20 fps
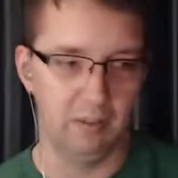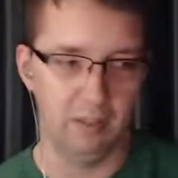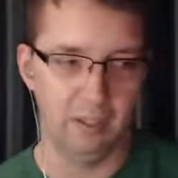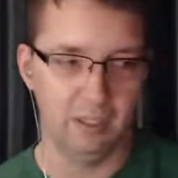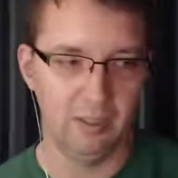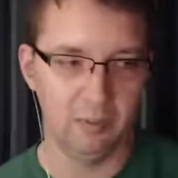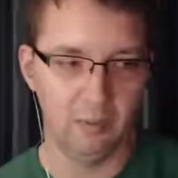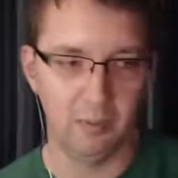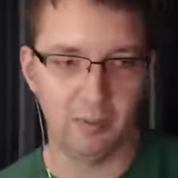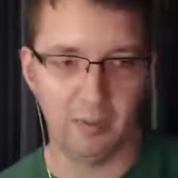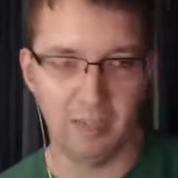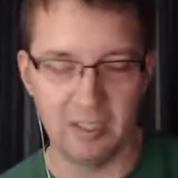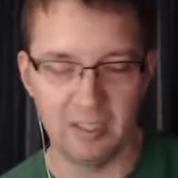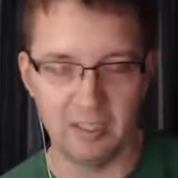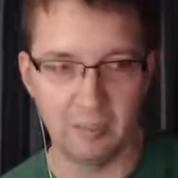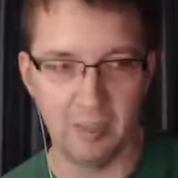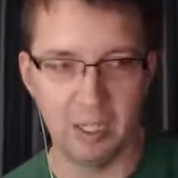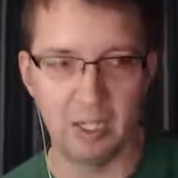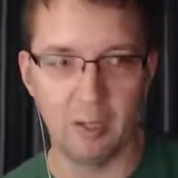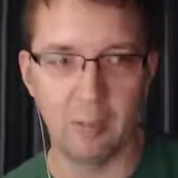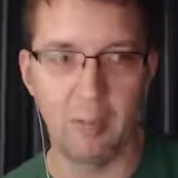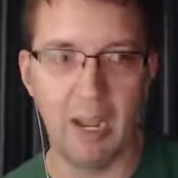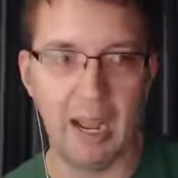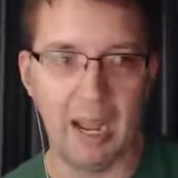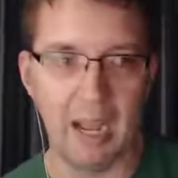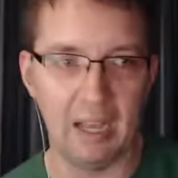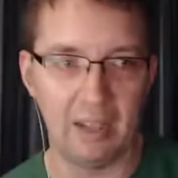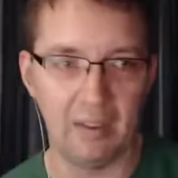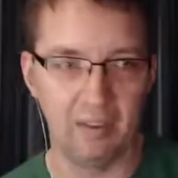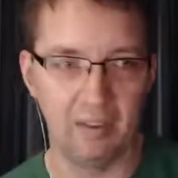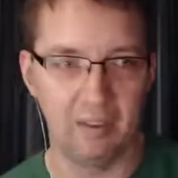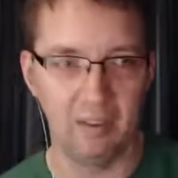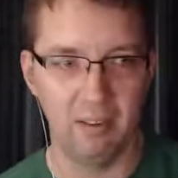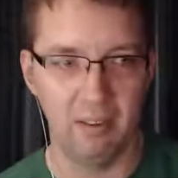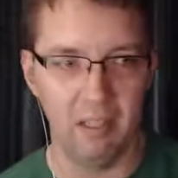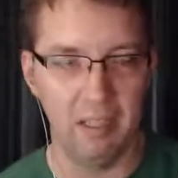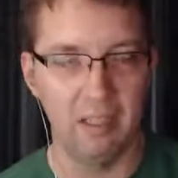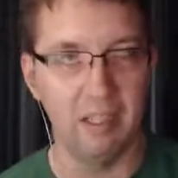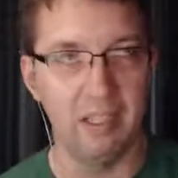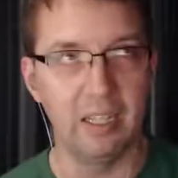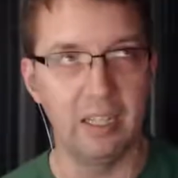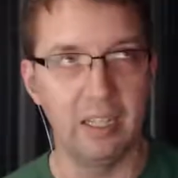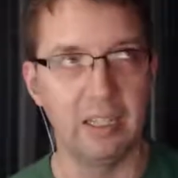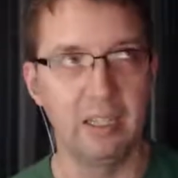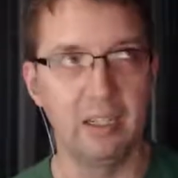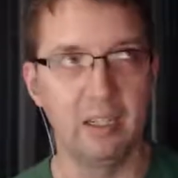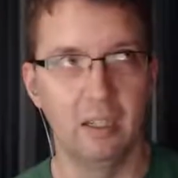it provides a better path than the